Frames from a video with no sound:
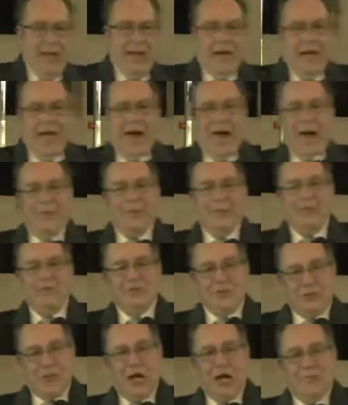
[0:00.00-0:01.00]
Now, how many
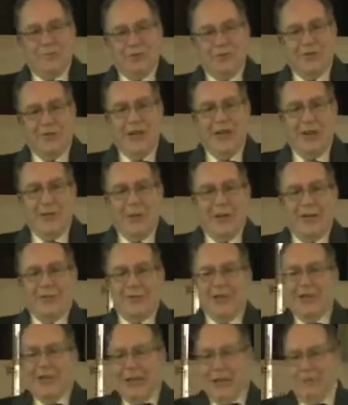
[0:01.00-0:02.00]
have stopped to think
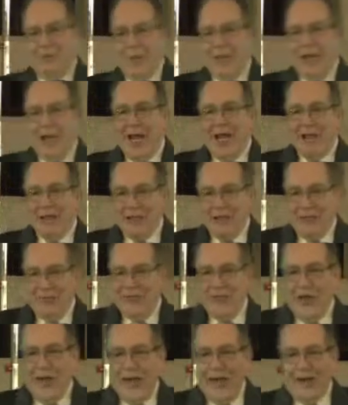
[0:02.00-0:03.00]
about the implication
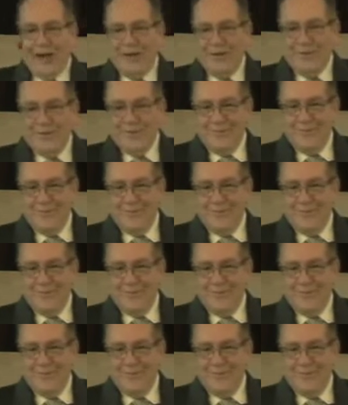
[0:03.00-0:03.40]
of that?